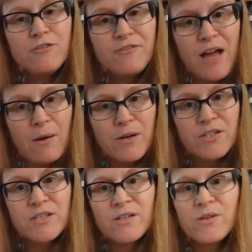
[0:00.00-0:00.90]

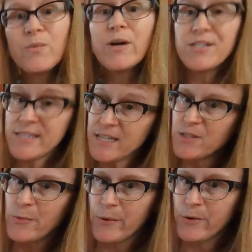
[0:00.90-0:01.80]
flowers where
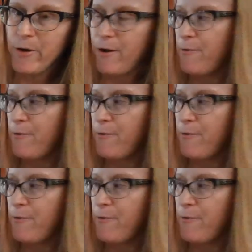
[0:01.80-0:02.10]
seeds will grow.